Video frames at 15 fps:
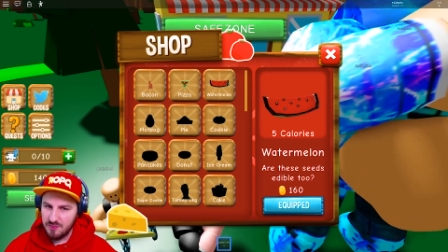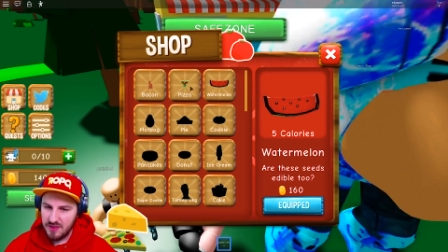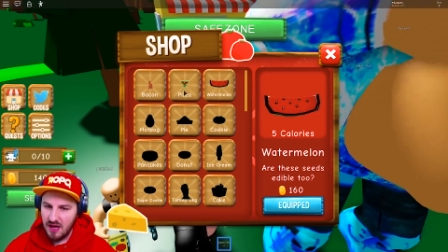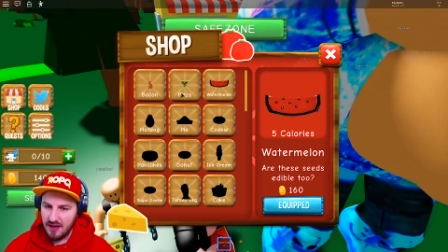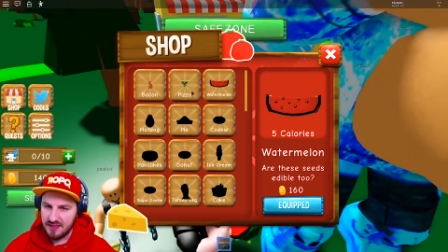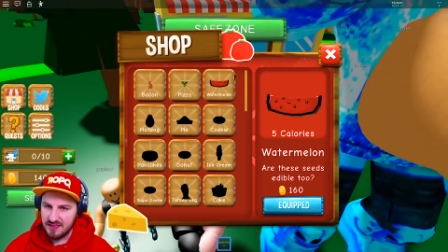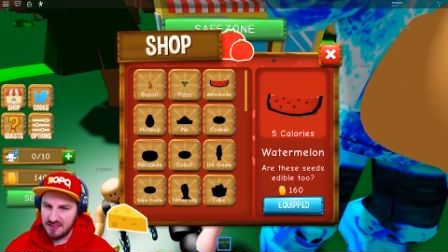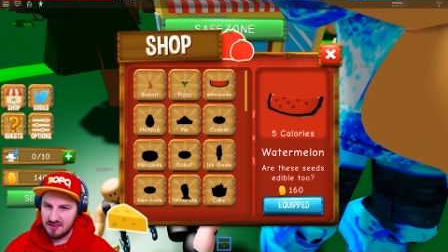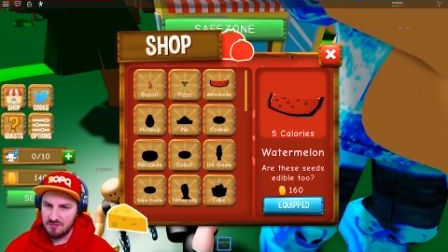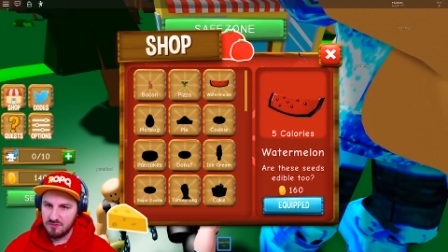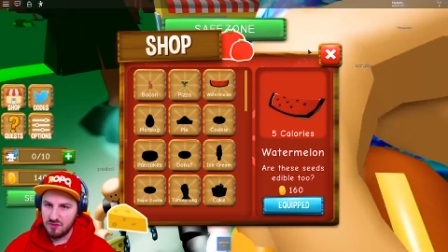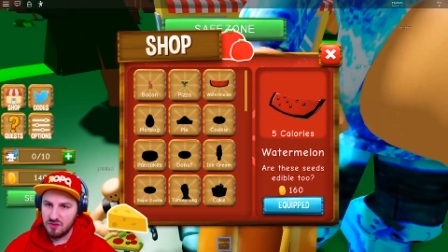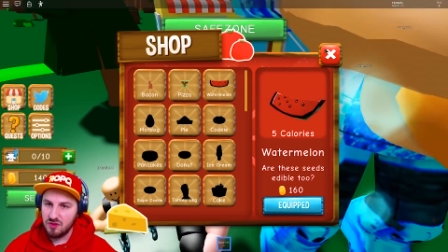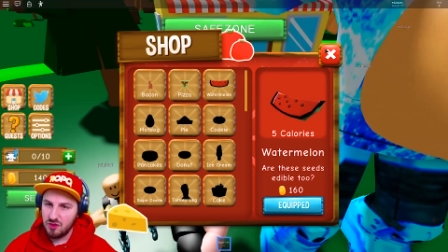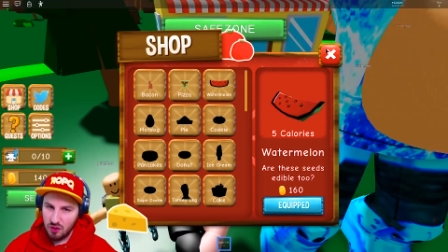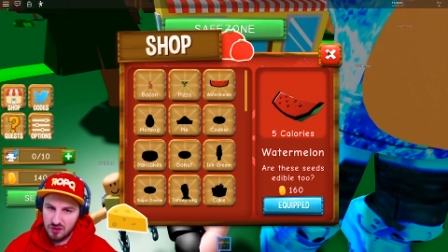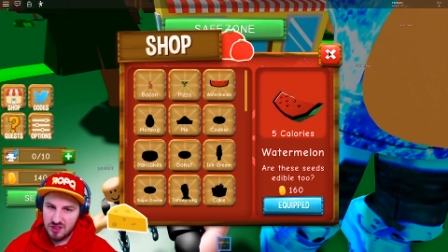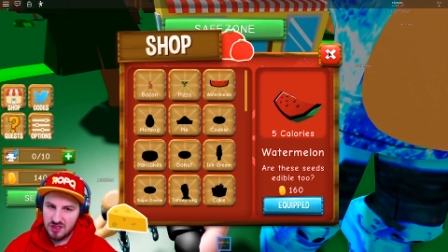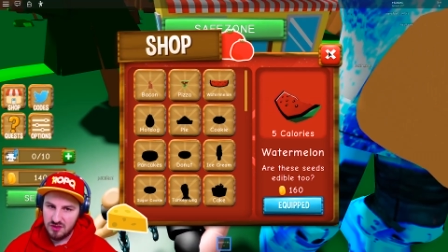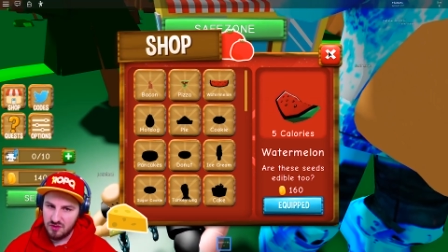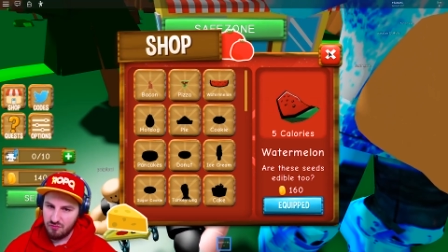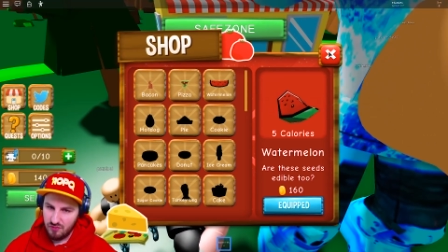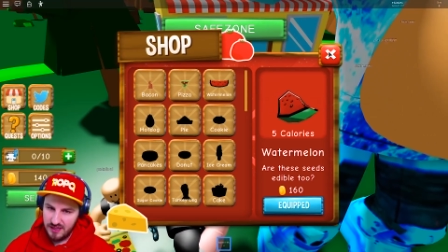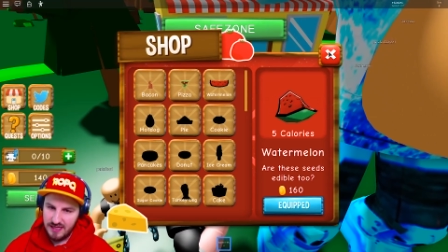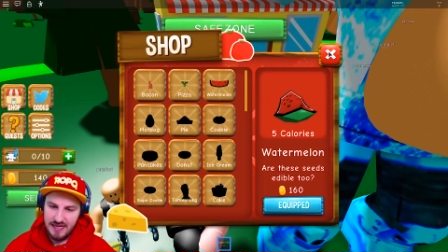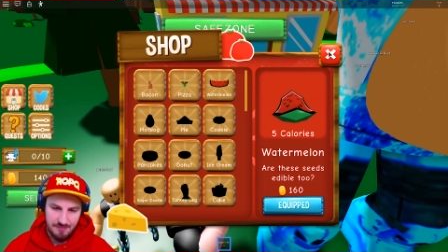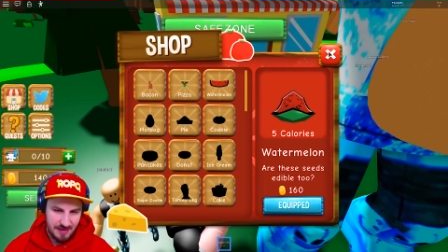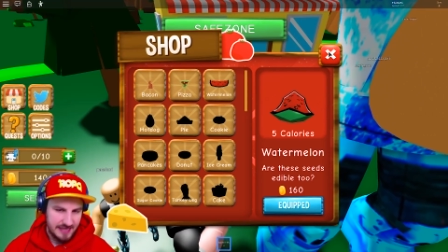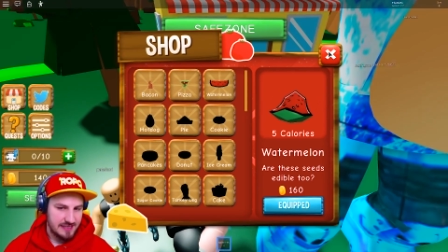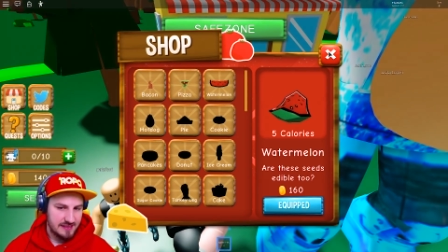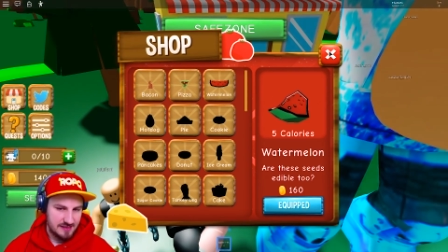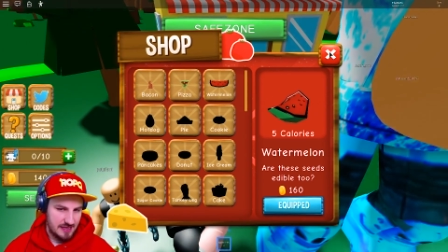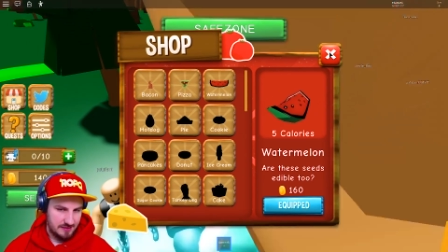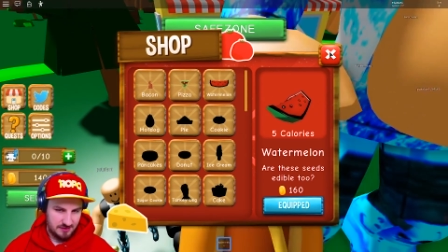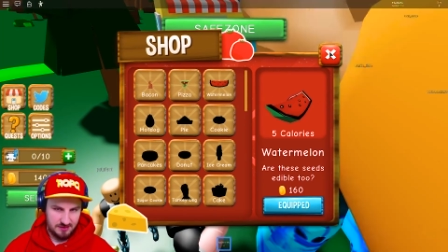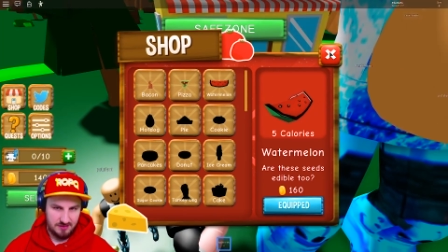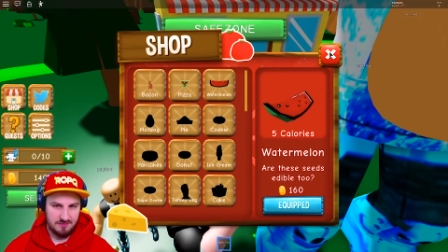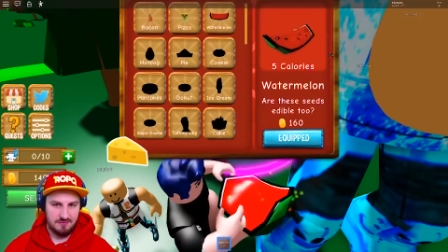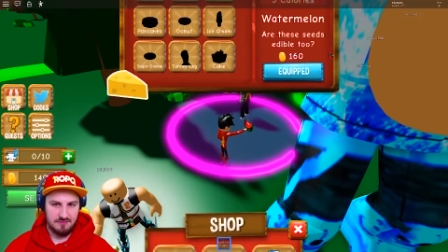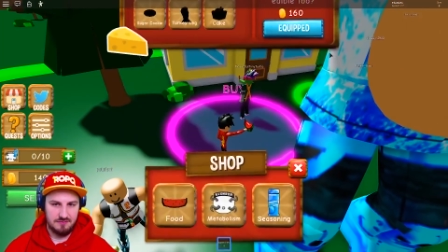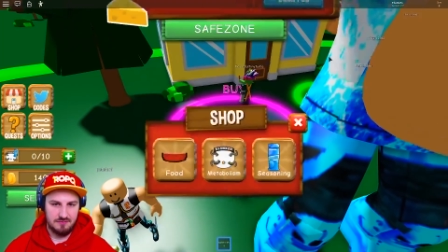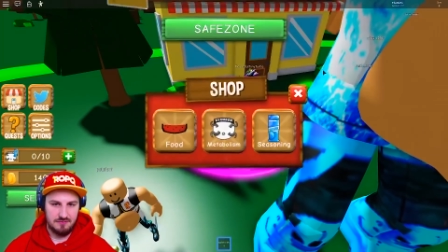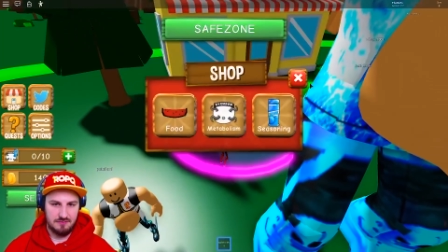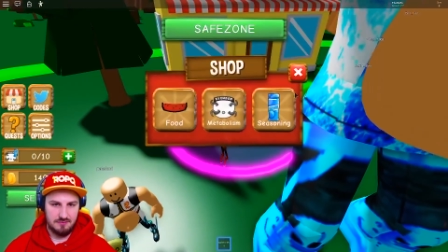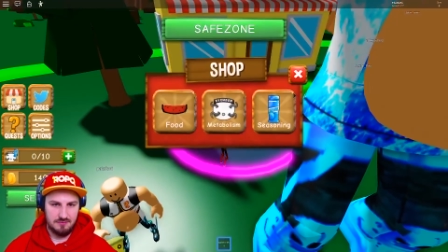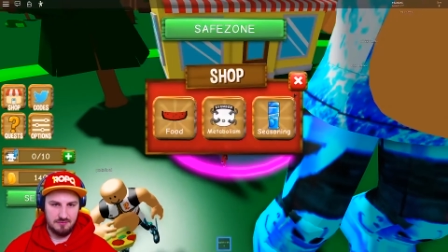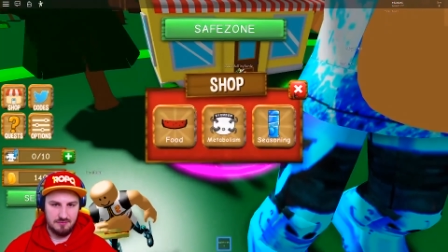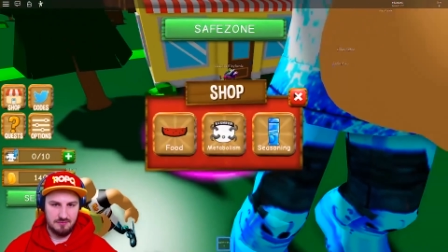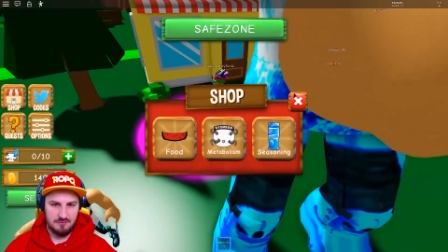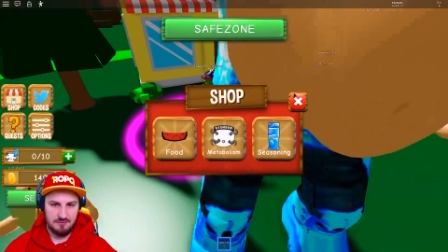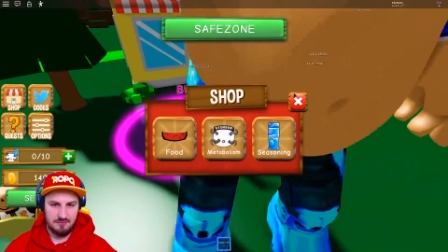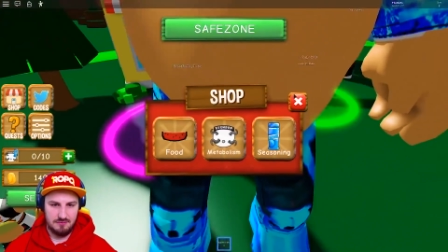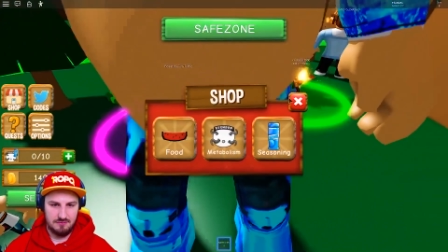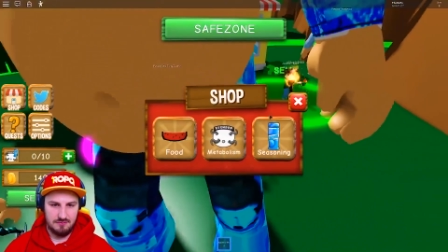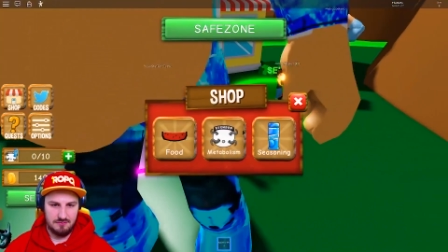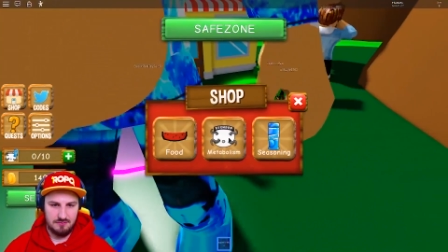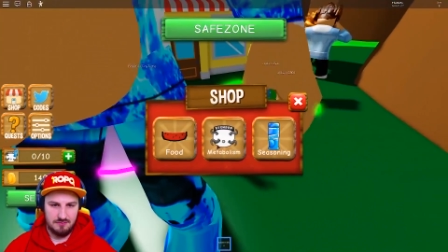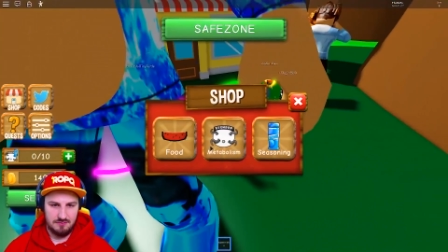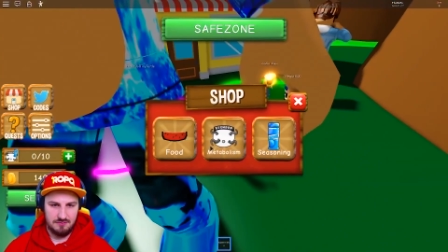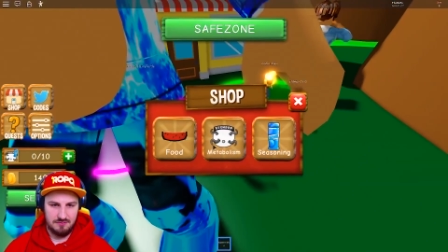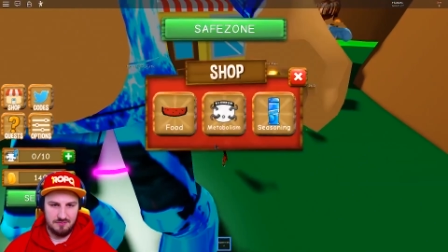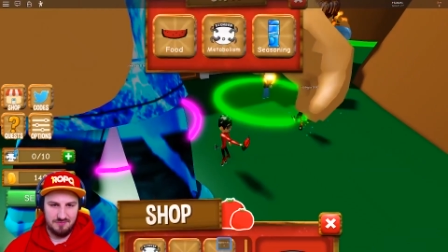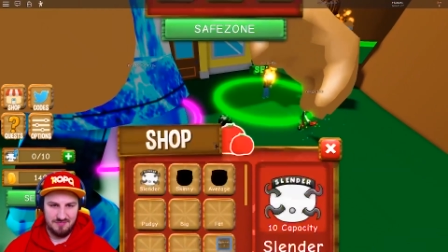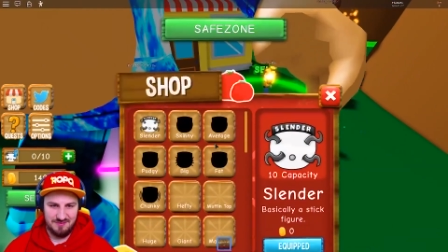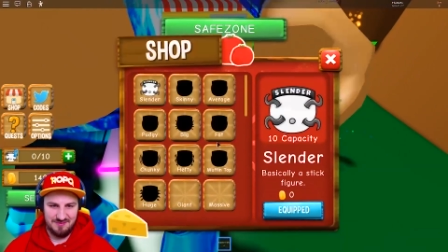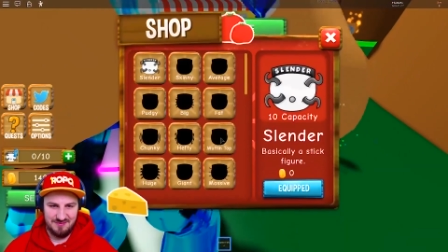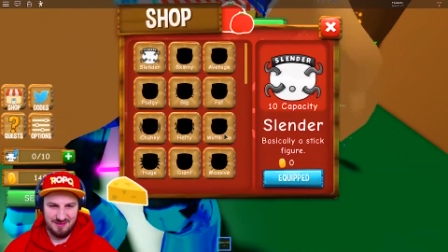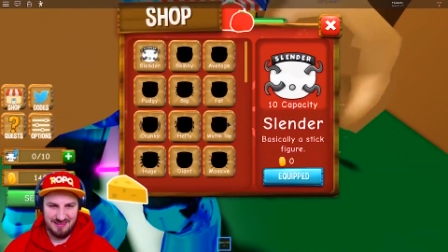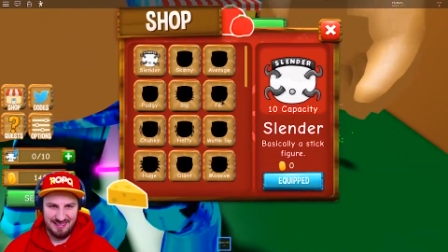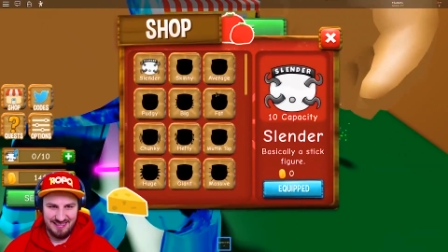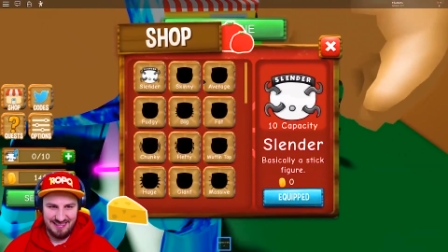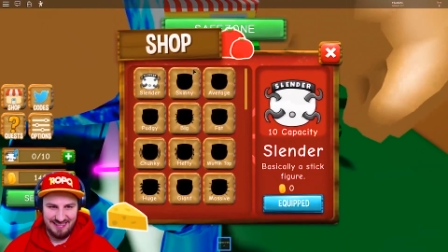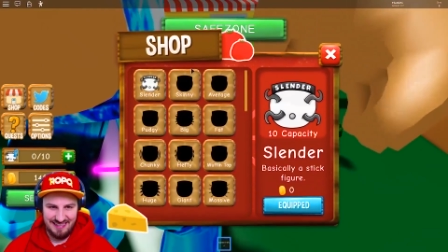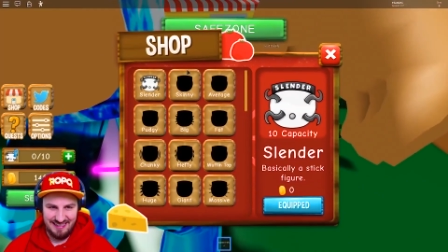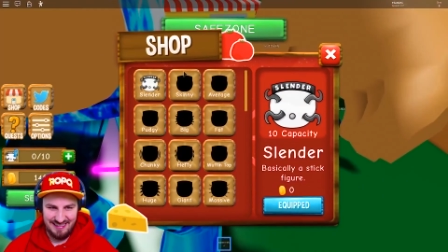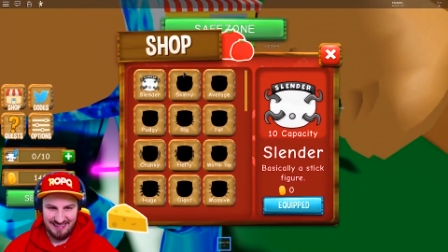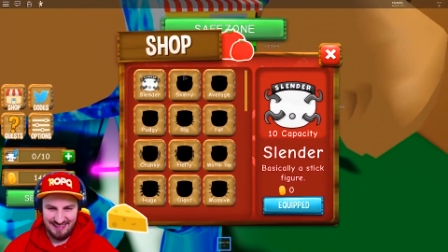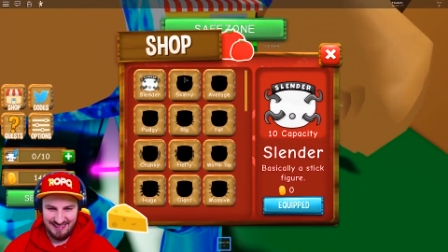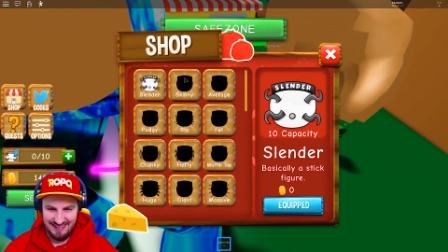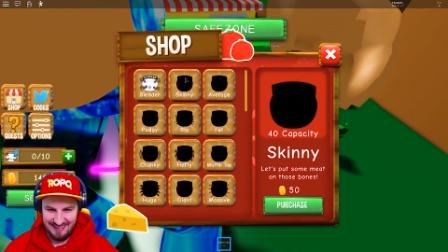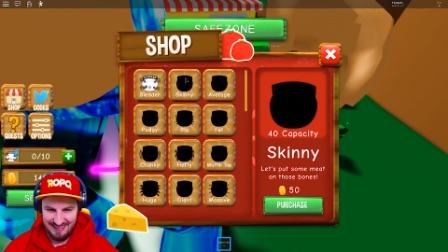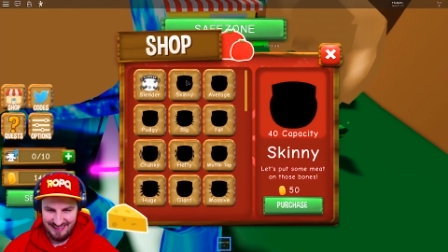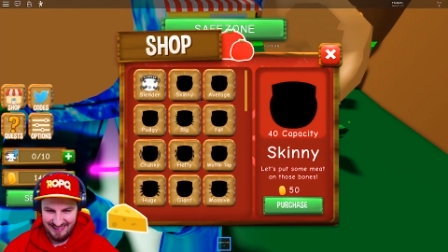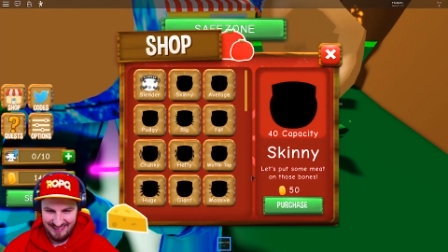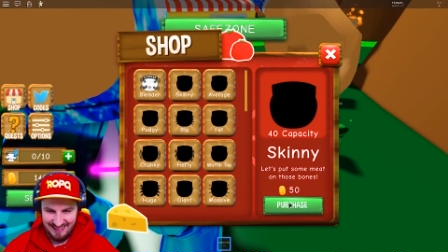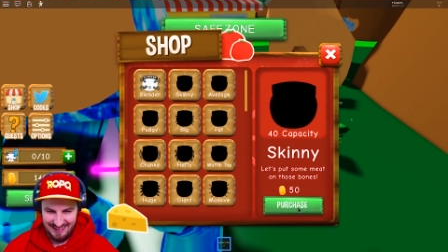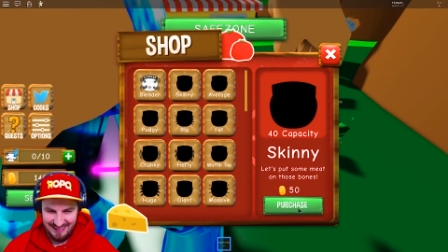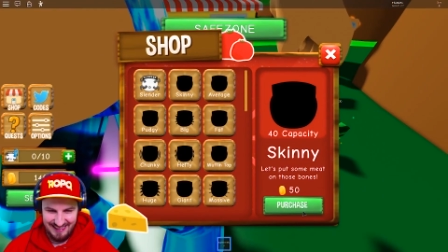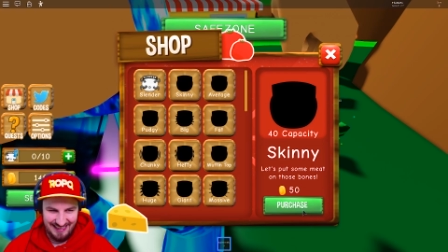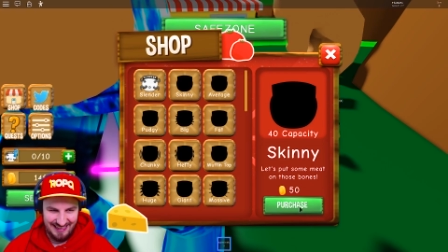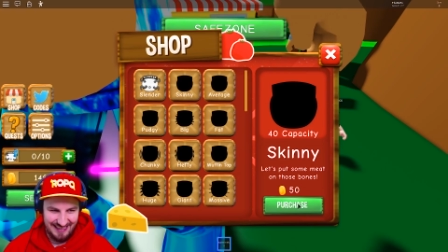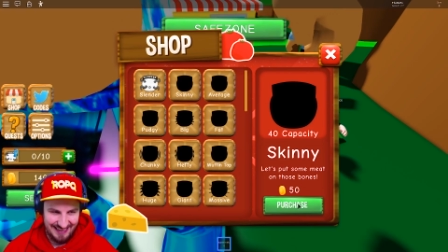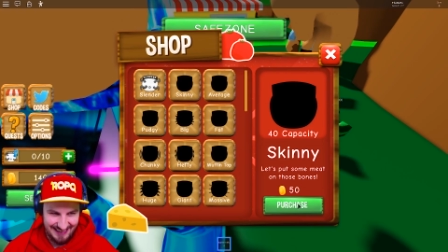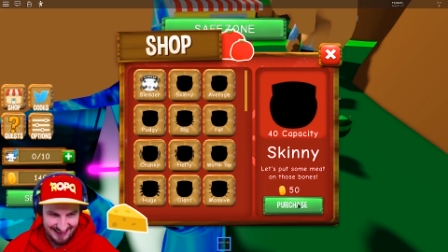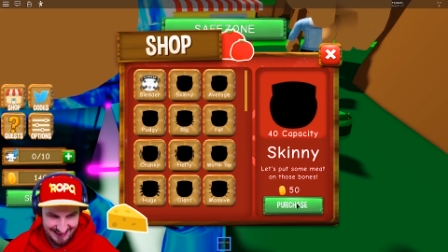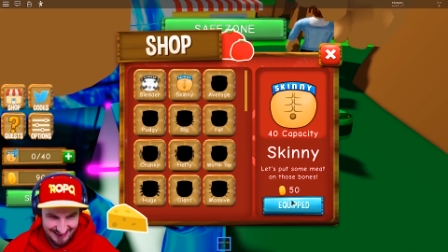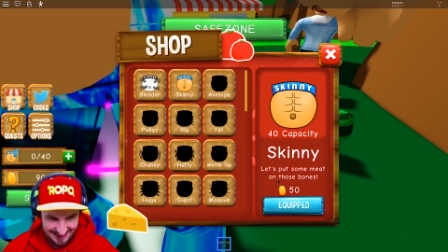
to be honest, doesn't really make sense. Yeah, it doesn't make any sense.